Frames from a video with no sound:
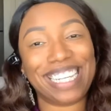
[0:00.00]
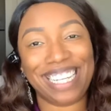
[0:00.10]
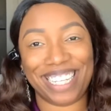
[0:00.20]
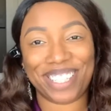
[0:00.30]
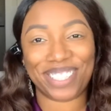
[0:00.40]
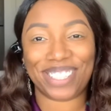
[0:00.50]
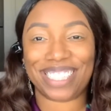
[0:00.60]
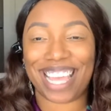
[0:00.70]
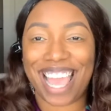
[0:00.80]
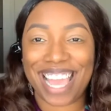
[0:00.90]
Hills
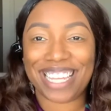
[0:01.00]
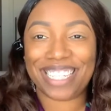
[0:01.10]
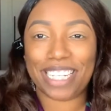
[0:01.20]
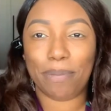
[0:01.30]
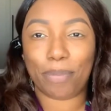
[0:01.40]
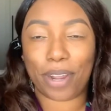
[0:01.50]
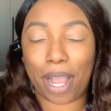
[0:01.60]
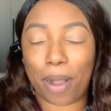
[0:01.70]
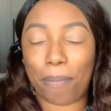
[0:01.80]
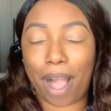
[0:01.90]

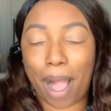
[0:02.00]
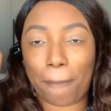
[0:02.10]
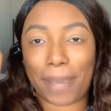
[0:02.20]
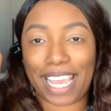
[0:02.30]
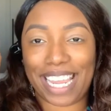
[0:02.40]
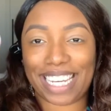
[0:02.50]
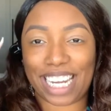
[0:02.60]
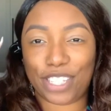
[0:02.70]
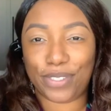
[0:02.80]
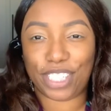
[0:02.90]
Dipbrow pomade, and I
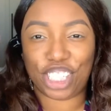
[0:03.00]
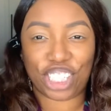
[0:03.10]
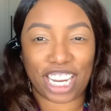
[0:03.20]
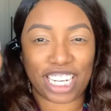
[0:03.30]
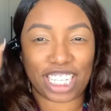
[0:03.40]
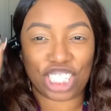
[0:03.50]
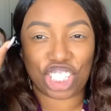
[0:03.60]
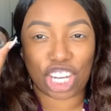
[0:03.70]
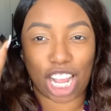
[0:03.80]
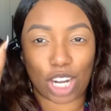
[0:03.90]
used the shade
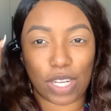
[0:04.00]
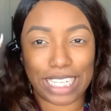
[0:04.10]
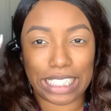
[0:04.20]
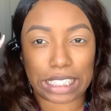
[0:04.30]
Chocolate.